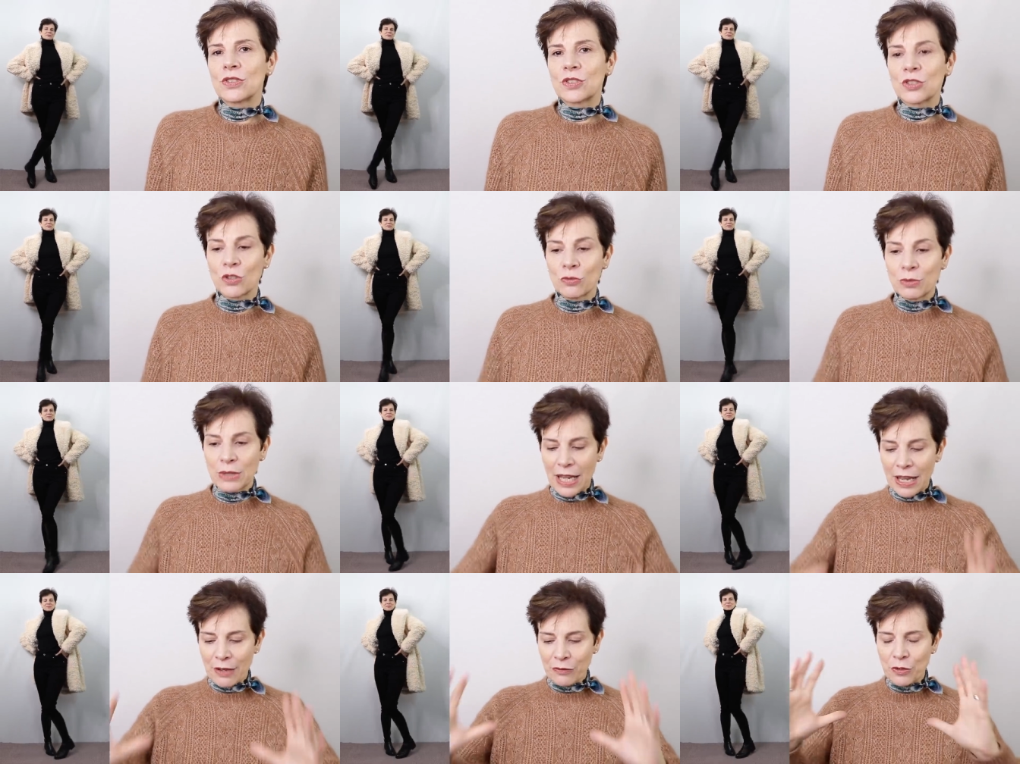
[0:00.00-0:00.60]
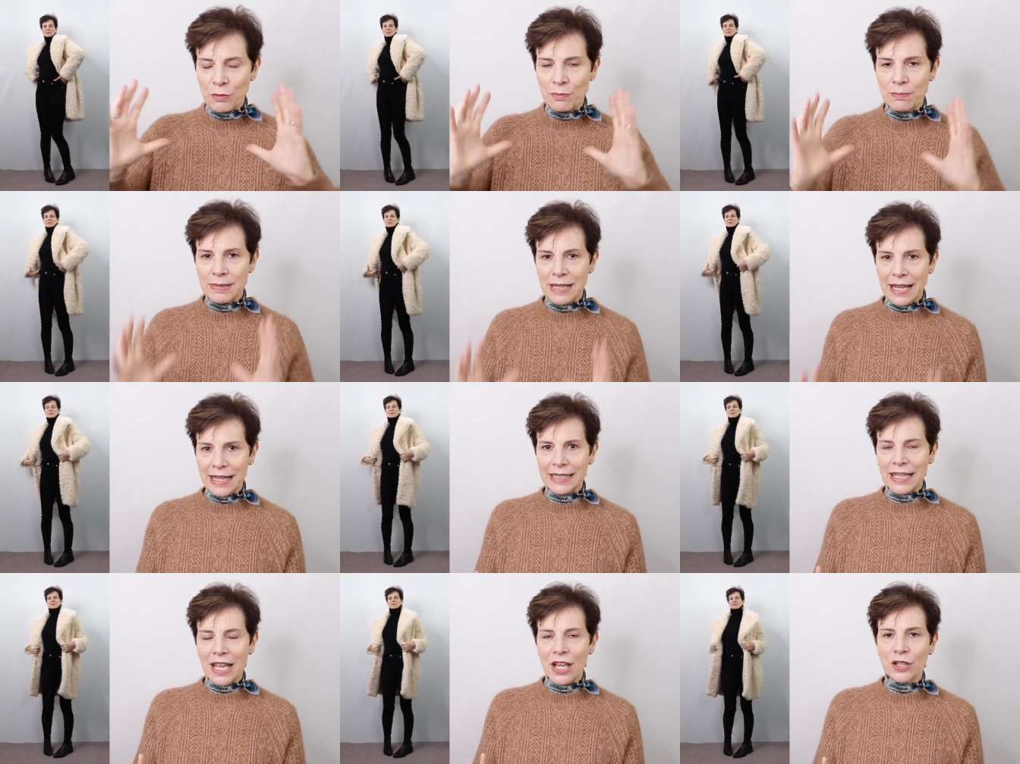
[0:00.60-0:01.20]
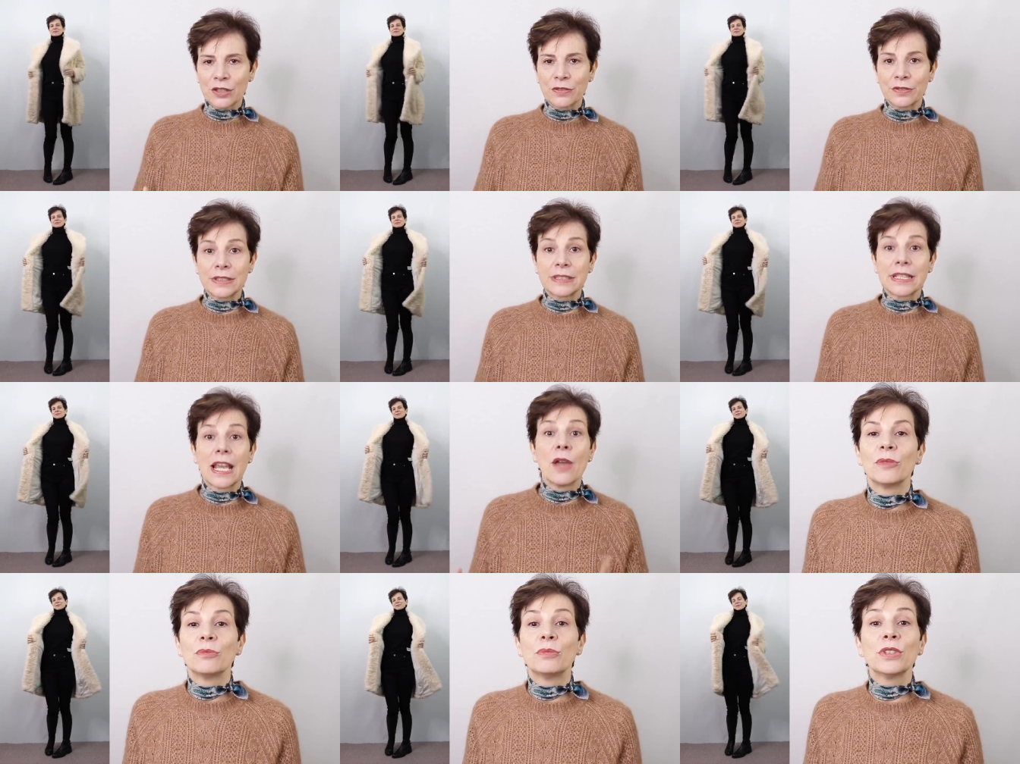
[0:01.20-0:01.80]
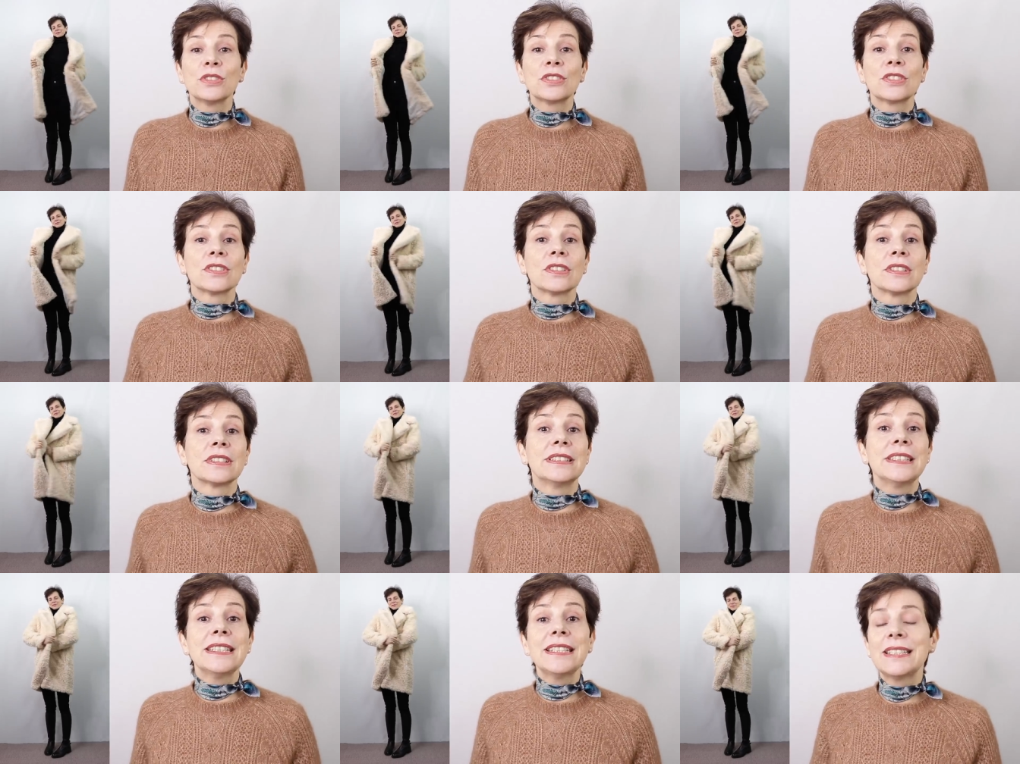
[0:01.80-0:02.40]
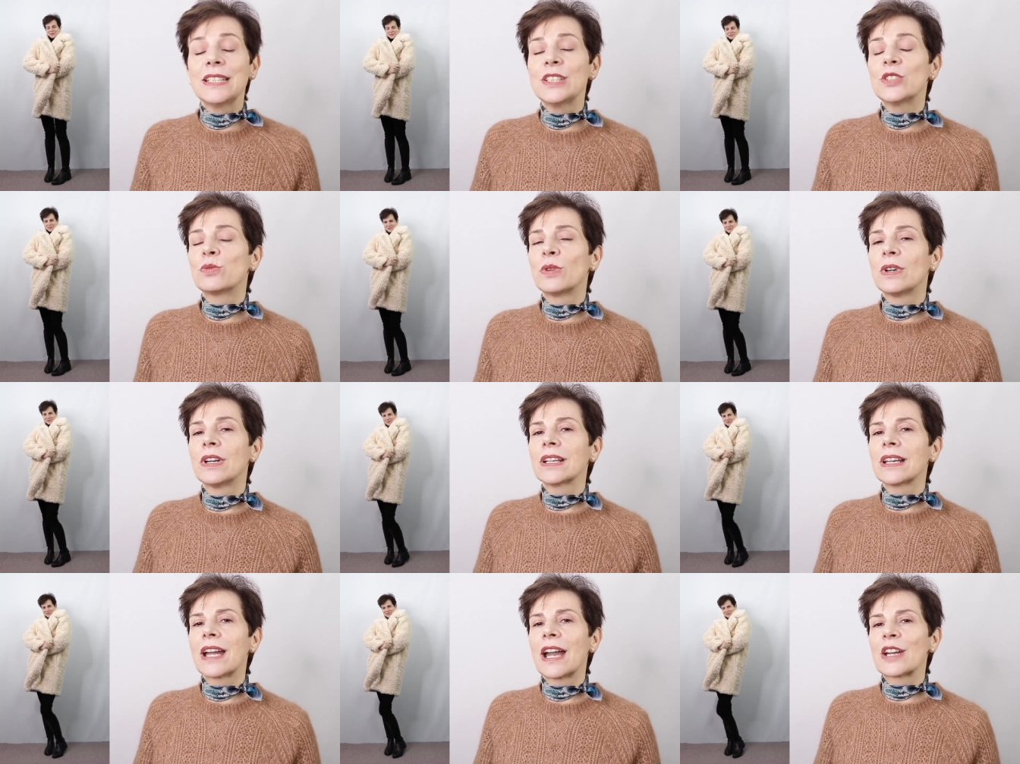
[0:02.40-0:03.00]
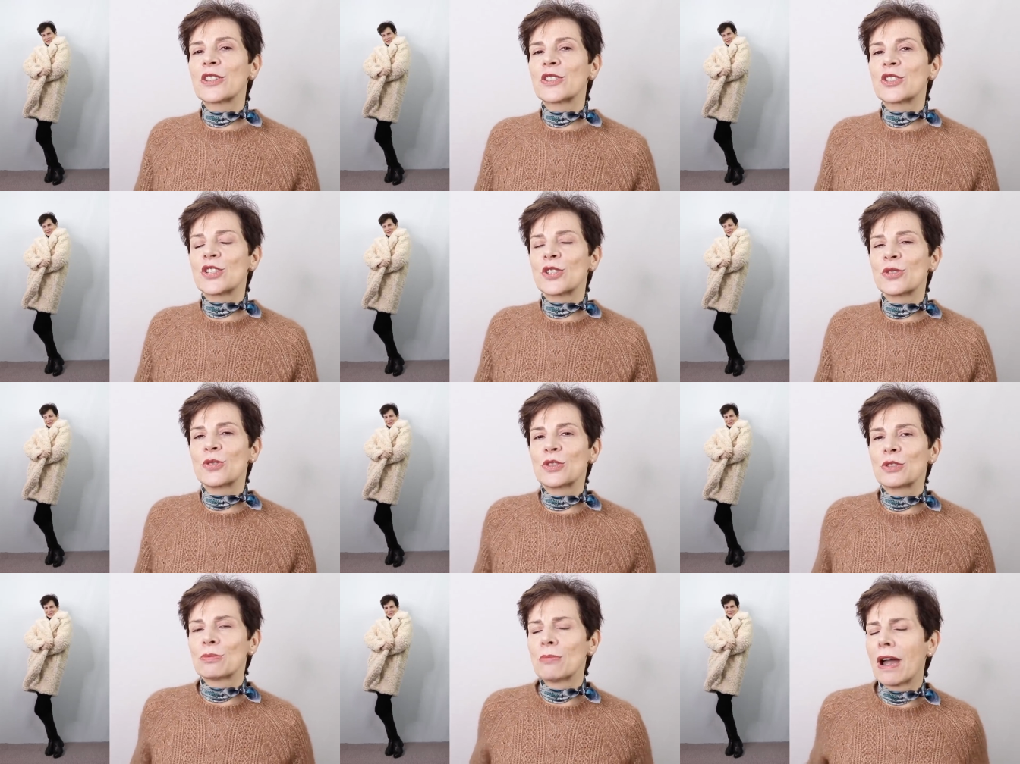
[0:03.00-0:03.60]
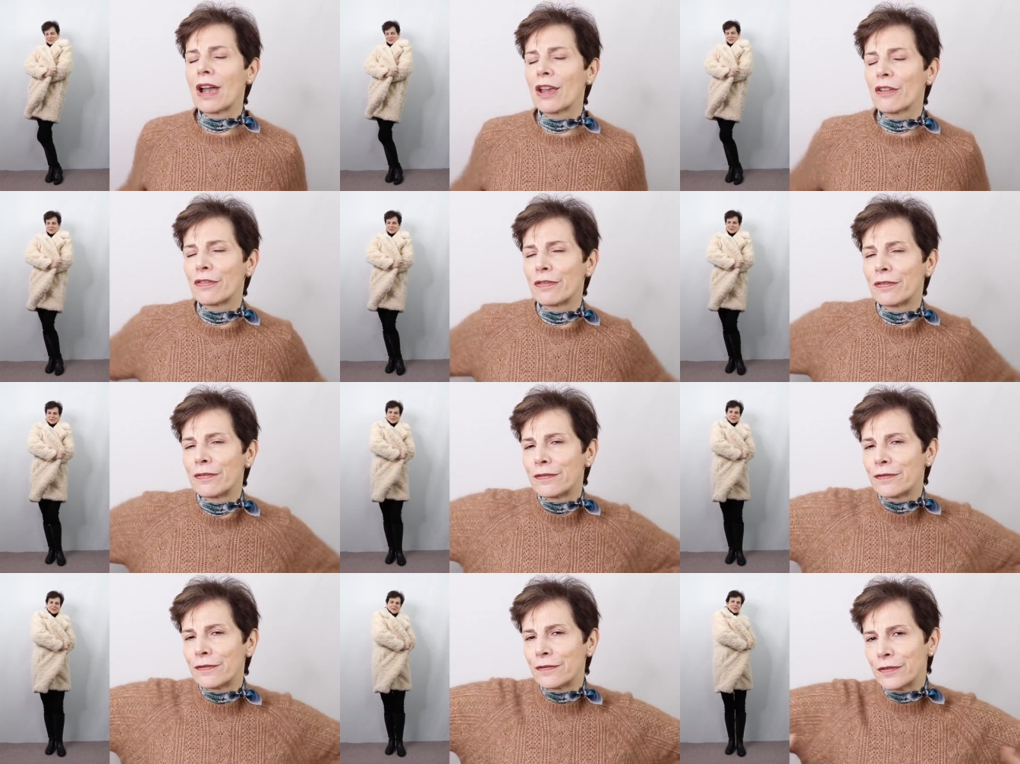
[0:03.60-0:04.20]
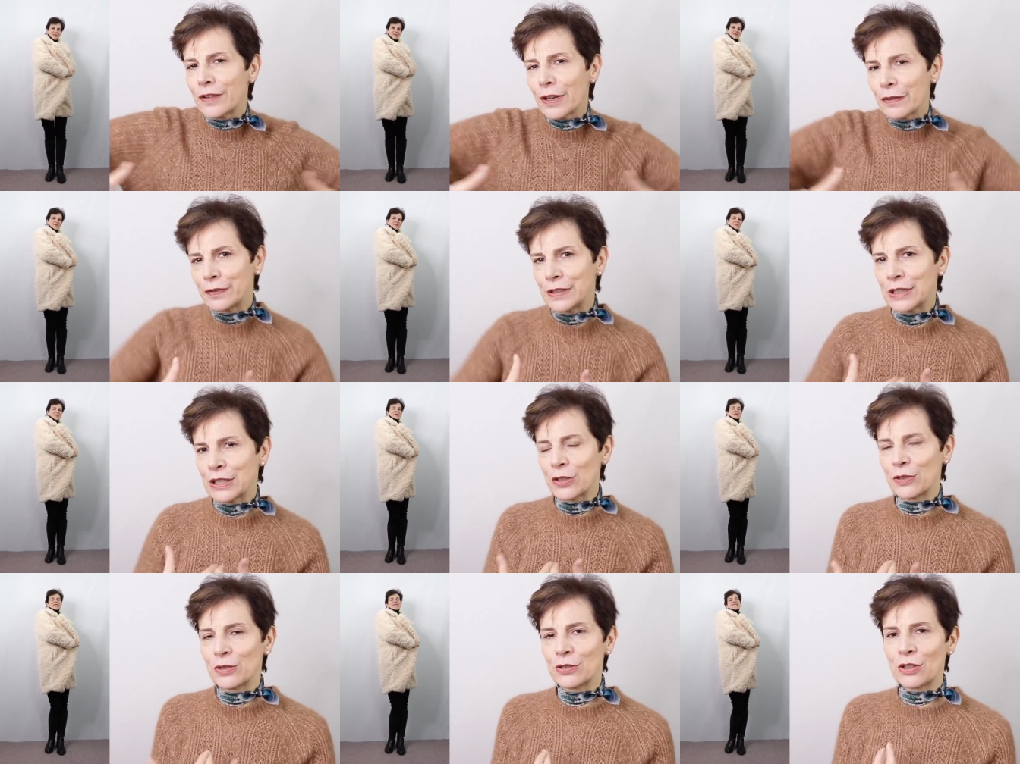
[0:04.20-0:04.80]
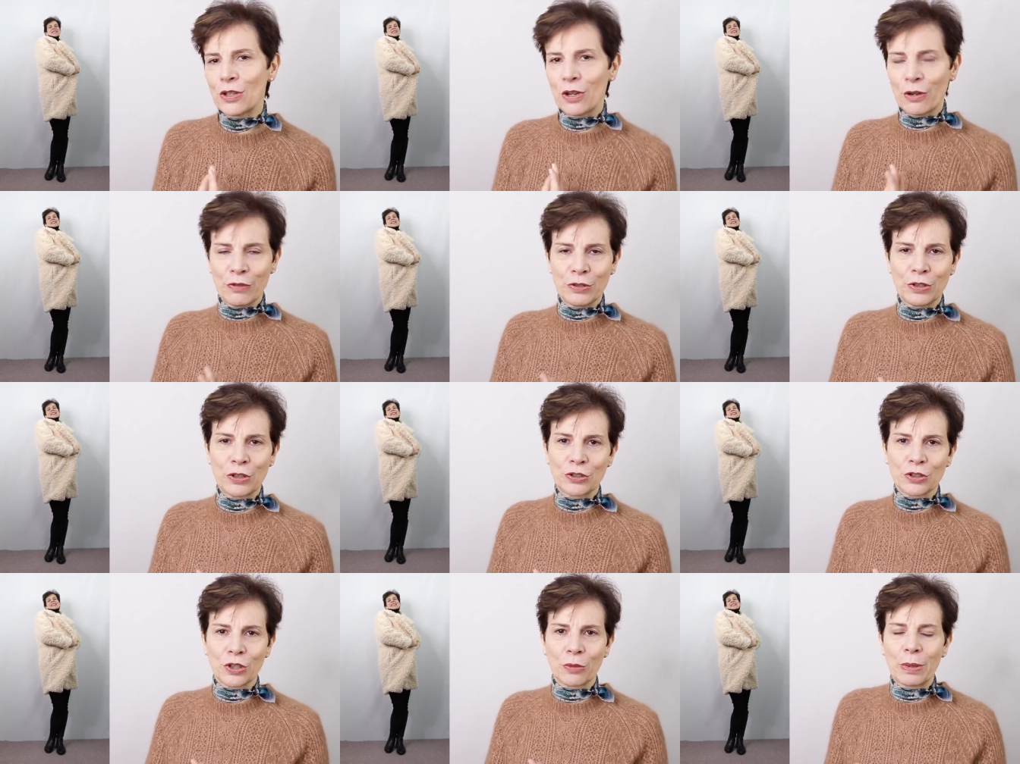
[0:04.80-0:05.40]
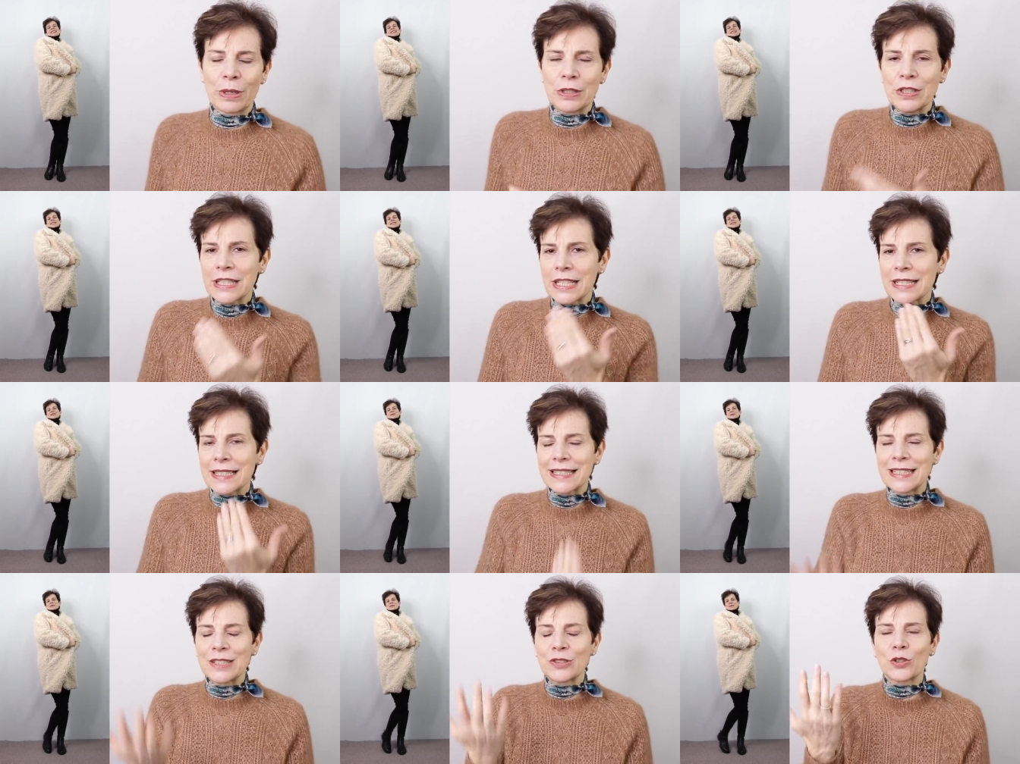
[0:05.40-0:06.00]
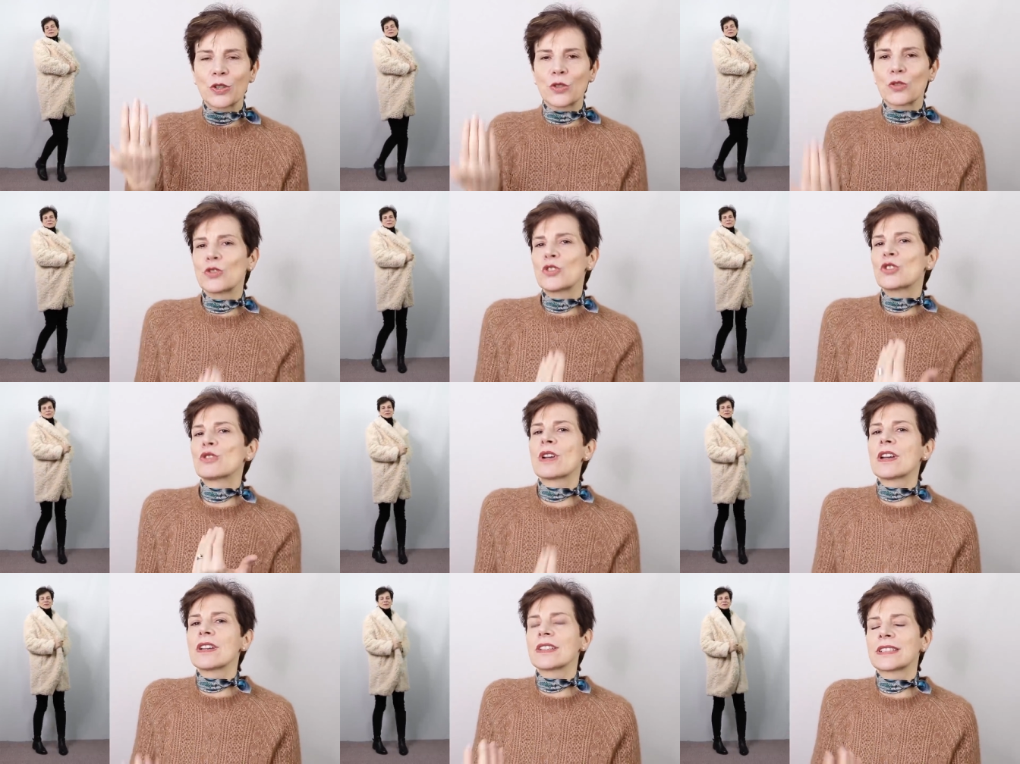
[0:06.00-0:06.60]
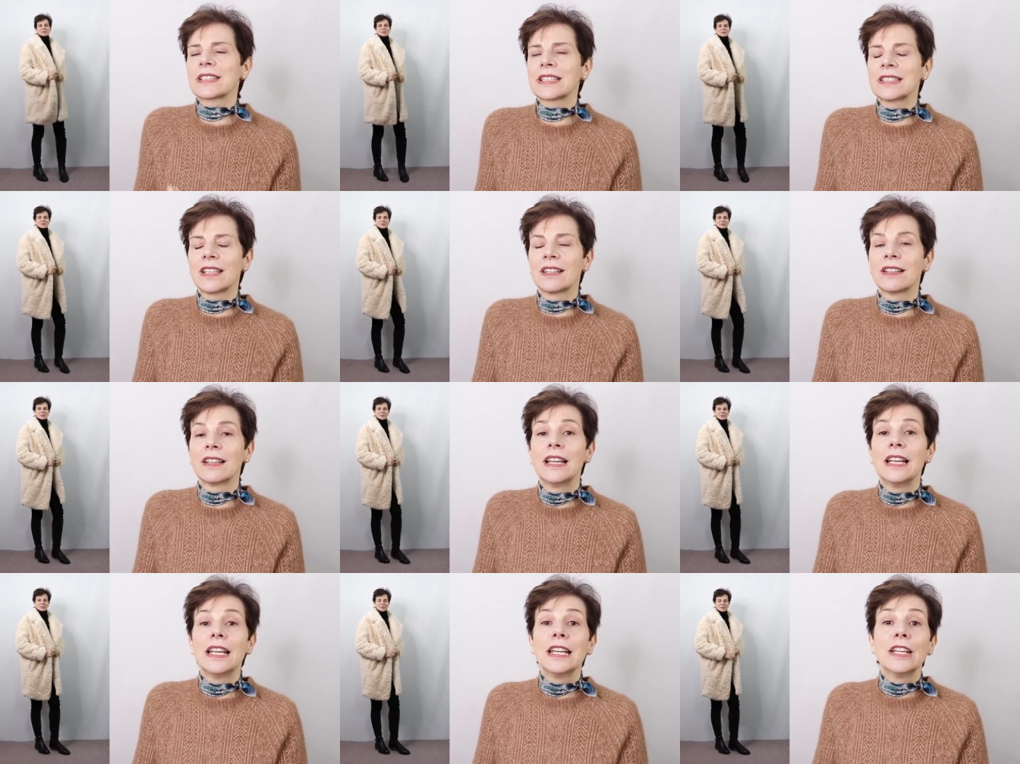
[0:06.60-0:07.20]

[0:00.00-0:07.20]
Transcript: So we have the black outfit, but this is why I chose my fluffy coat over the top. And you can see the contrast here,